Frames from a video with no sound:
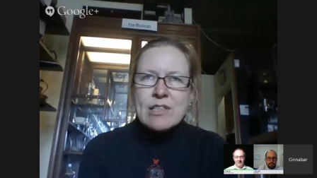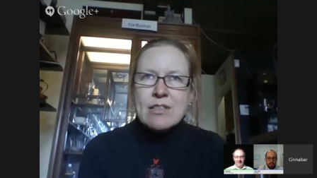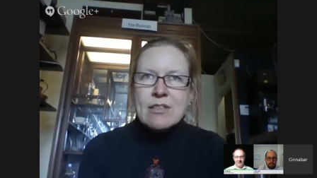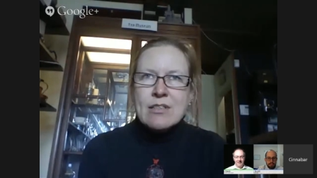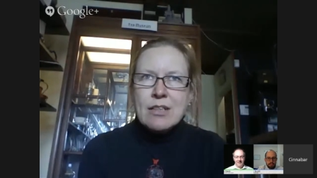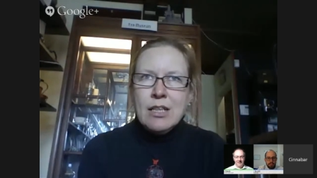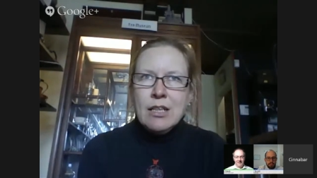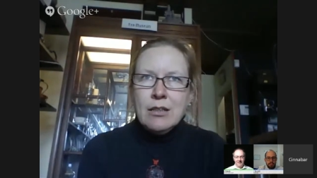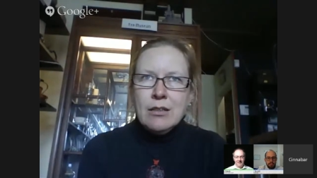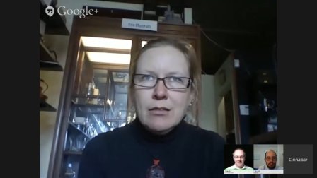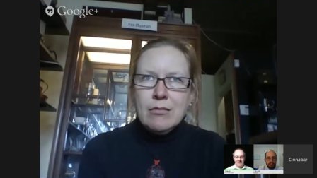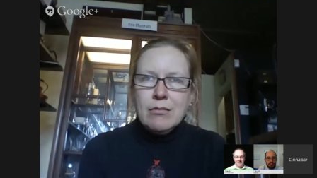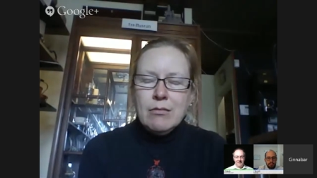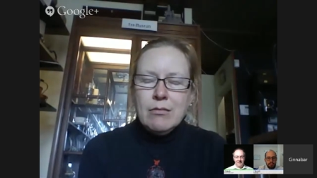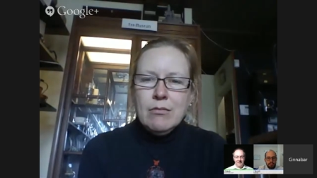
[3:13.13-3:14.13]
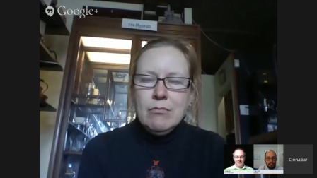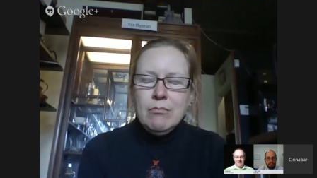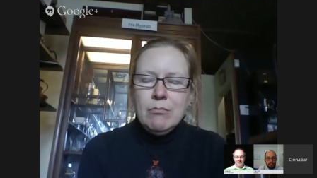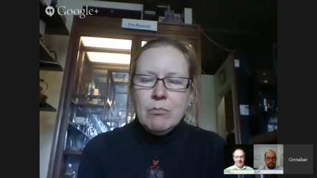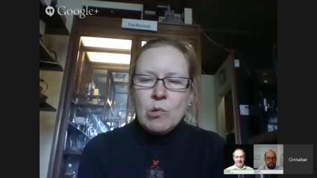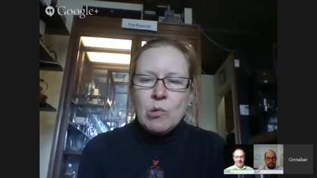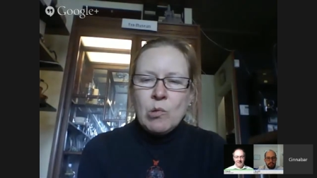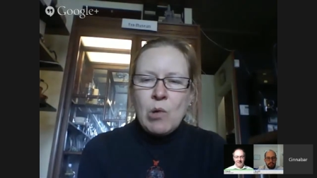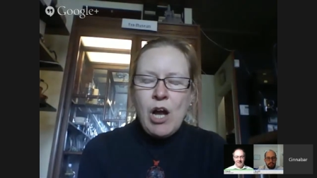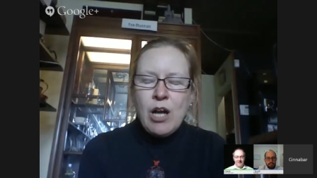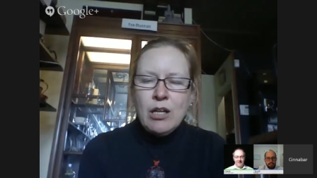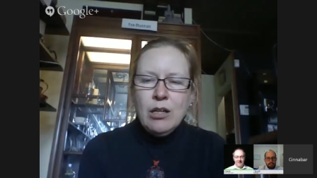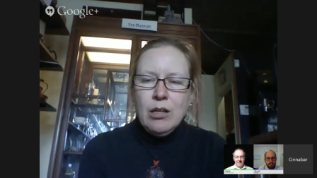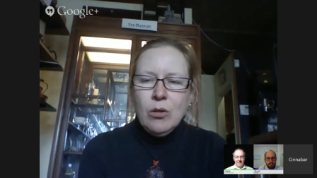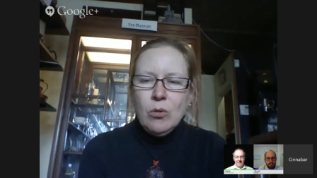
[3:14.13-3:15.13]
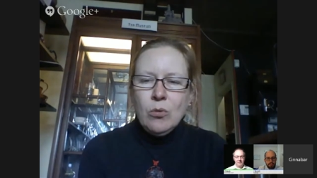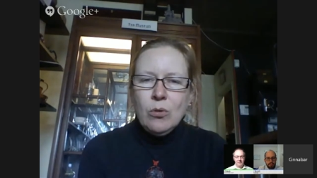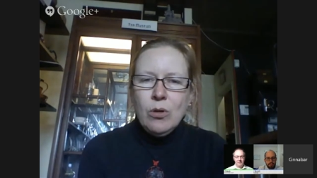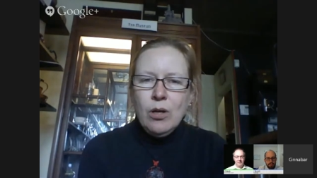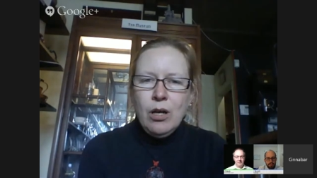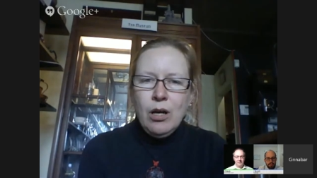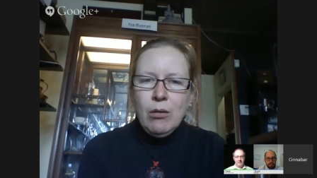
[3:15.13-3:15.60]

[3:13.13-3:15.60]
in Morocco,